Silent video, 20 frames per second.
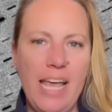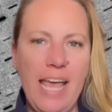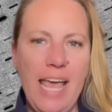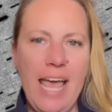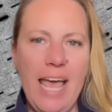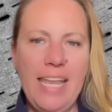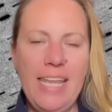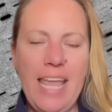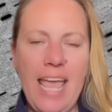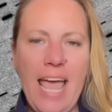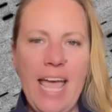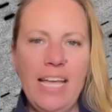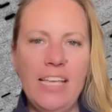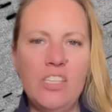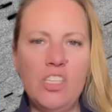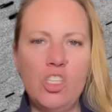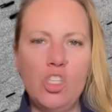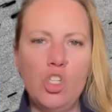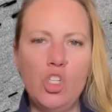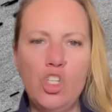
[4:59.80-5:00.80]
an
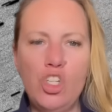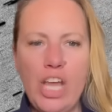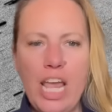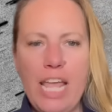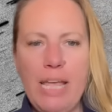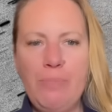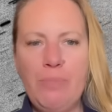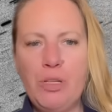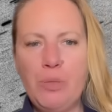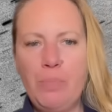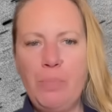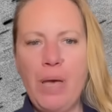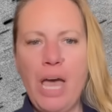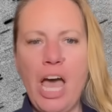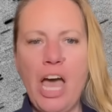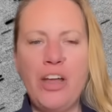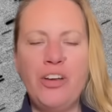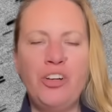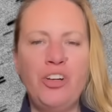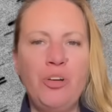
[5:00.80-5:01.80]
X-shaped
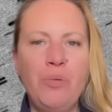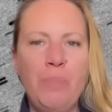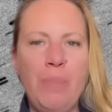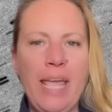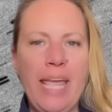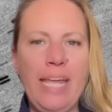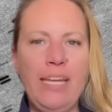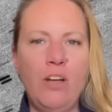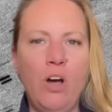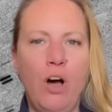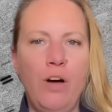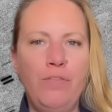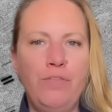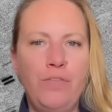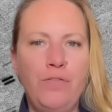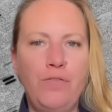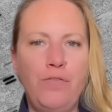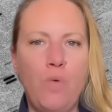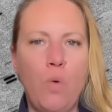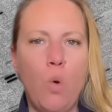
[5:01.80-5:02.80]
pattern made of
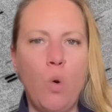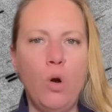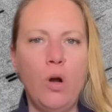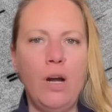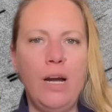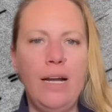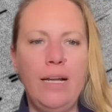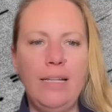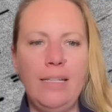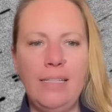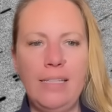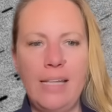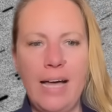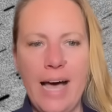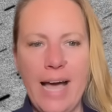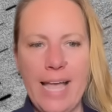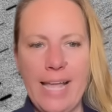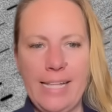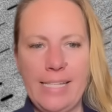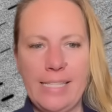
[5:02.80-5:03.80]
four
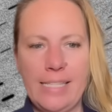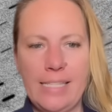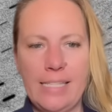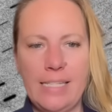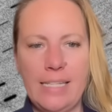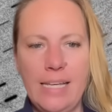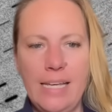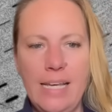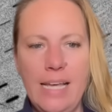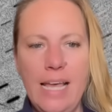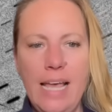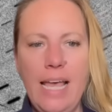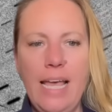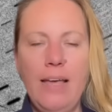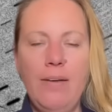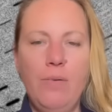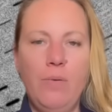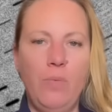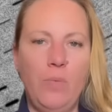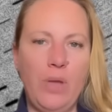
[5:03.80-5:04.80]
lines.
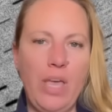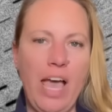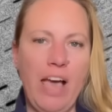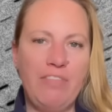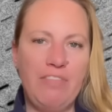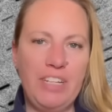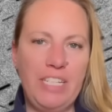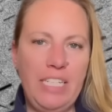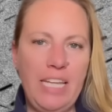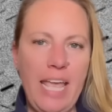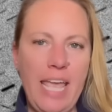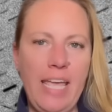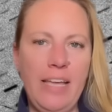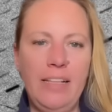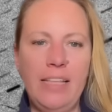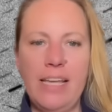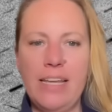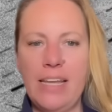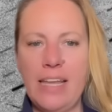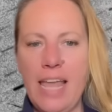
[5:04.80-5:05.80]
We have a
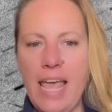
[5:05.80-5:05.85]
tail and an